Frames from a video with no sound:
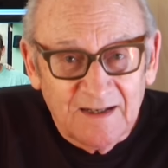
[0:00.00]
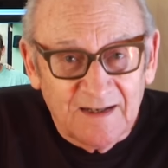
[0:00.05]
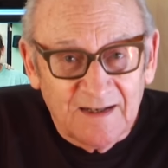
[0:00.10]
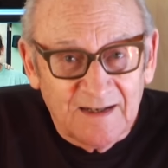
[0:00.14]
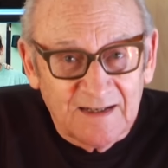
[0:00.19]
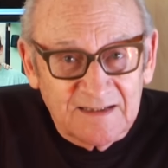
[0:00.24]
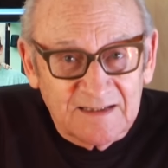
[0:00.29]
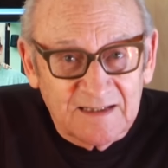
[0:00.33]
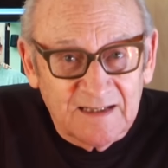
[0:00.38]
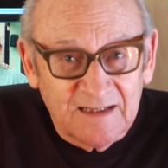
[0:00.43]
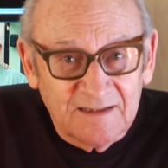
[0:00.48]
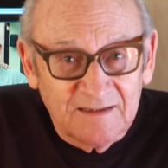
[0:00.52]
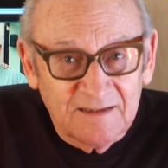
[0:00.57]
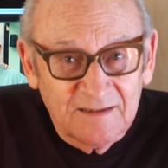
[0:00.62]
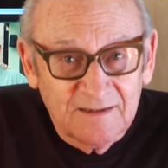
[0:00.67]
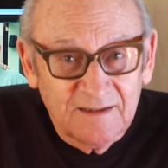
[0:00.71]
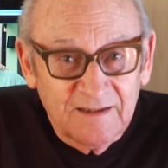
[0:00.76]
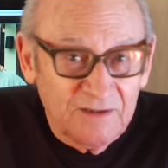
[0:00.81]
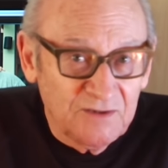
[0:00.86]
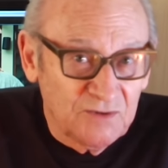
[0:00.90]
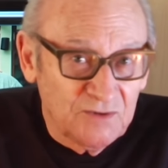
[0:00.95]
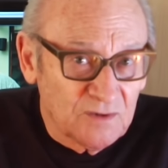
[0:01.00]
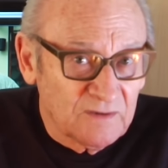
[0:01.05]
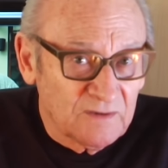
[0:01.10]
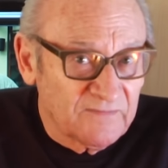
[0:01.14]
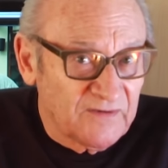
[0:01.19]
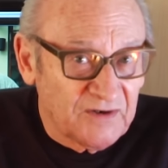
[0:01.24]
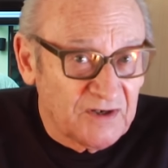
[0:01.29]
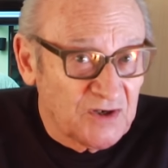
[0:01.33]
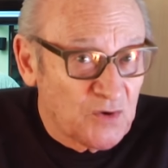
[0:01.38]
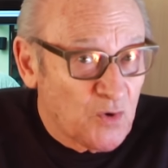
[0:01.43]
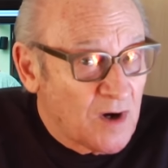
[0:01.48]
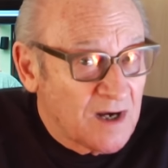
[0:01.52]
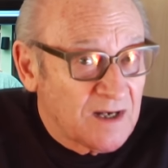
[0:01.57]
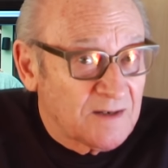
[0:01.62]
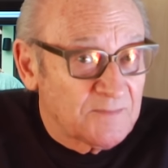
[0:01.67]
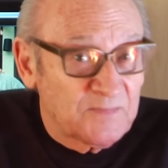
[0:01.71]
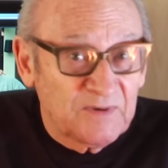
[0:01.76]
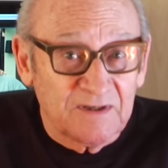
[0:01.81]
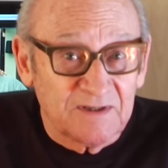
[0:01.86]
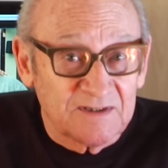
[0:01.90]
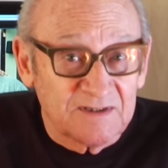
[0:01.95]
I said, You're a very
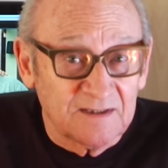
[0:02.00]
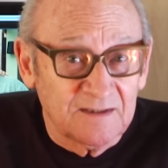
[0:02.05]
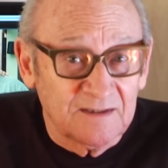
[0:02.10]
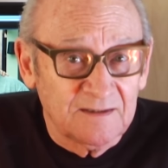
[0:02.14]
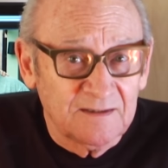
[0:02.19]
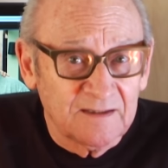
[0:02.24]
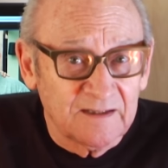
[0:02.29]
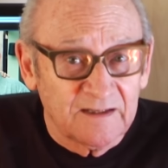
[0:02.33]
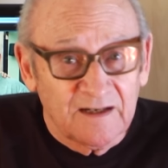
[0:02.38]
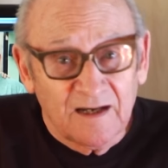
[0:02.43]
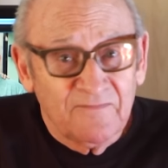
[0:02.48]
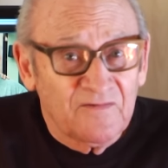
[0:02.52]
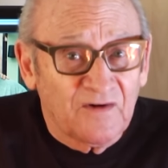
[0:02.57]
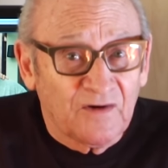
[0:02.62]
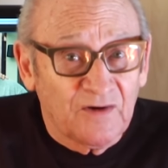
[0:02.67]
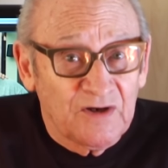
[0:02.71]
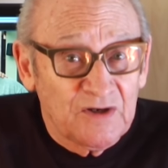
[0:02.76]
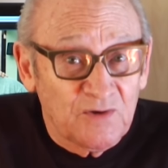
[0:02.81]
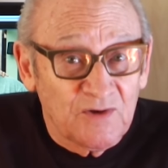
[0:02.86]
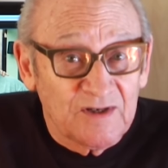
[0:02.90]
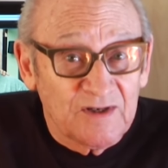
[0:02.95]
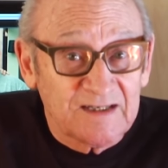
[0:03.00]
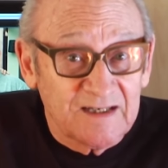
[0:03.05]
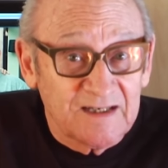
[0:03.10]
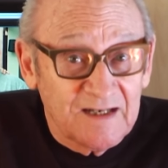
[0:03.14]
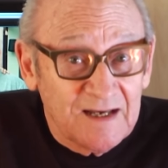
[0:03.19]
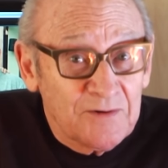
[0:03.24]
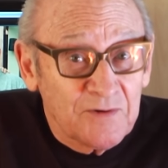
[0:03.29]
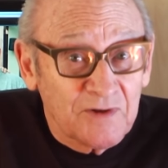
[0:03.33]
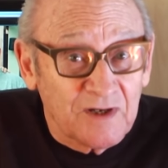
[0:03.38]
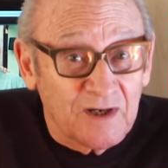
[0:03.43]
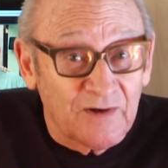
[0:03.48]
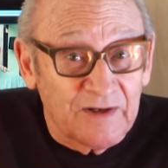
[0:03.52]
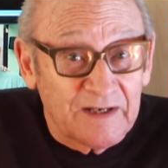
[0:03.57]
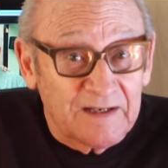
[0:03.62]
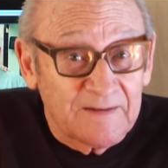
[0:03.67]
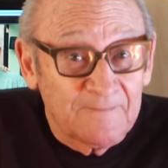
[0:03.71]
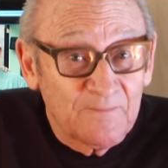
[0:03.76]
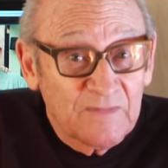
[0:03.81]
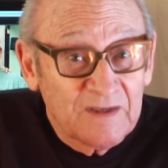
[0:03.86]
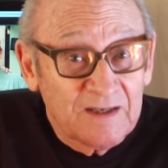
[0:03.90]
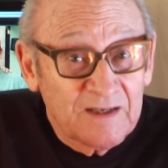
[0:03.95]
quiet person, and I'm very noisy and
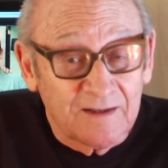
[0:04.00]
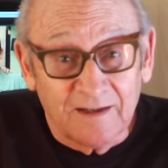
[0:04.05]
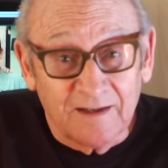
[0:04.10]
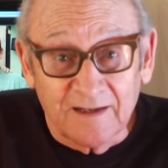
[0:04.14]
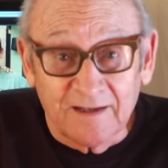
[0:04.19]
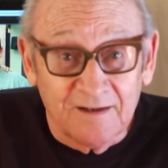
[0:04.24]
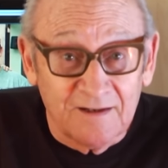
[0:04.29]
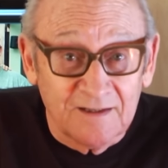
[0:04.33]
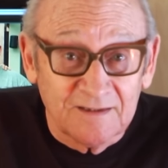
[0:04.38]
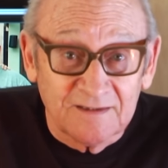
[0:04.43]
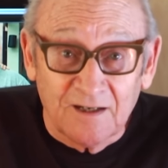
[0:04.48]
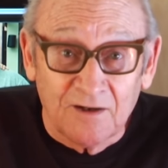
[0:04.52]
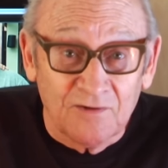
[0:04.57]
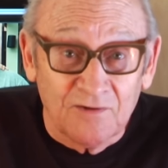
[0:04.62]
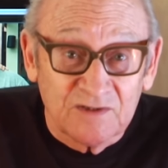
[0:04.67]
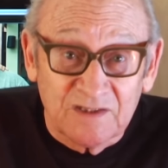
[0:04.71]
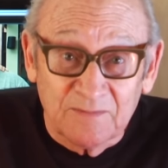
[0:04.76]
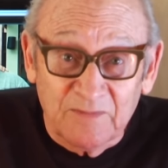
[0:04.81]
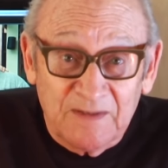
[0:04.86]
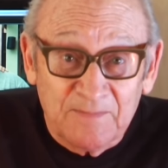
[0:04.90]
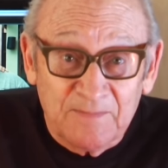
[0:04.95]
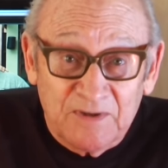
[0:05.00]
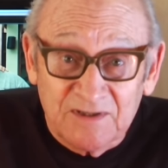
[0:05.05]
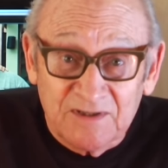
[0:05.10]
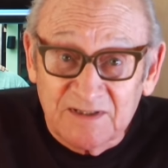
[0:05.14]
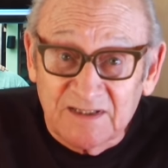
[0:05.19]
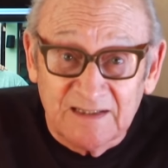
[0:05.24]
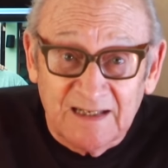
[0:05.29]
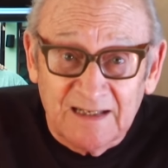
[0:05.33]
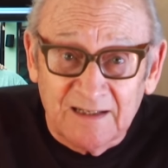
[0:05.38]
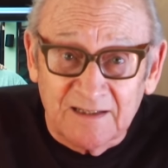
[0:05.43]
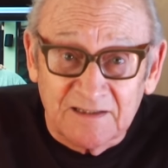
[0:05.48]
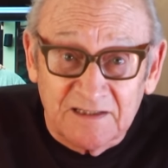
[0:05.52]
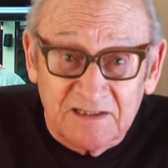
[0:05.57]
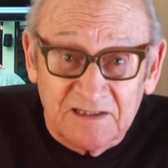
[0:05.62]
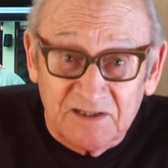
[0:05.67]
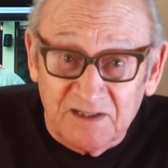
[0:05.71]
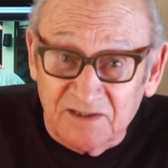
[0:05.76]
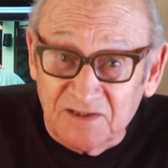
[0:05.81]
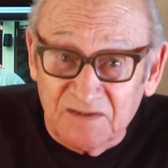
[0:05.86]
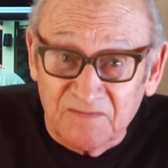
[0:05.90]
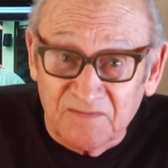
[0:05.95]
outgoing, and I can't alter my personality
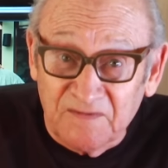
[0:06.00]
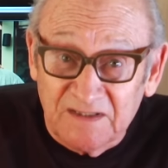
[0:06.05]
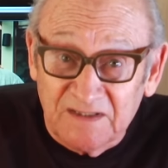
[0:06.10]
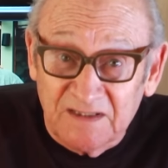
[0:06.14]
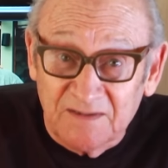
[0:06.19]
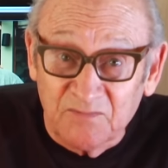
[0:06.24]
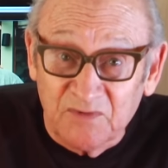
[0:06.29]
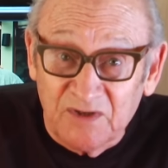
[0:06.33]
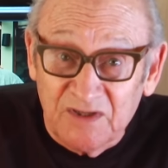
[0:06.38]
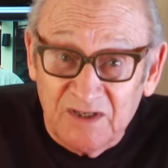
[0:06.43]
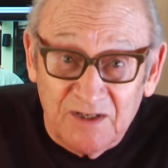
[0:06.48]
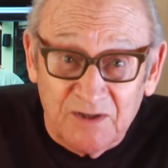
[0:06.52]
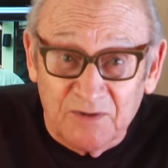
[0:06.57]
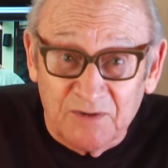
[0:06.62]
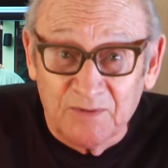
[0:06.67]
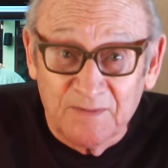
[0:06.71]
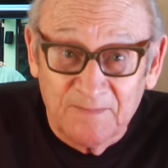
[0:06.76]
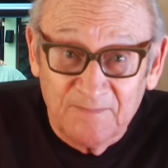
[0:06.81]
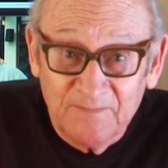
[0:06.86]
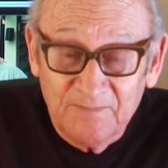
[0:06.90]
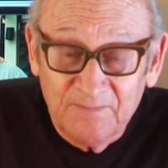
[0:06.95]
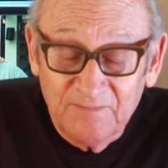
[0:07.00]
just to fit in with you.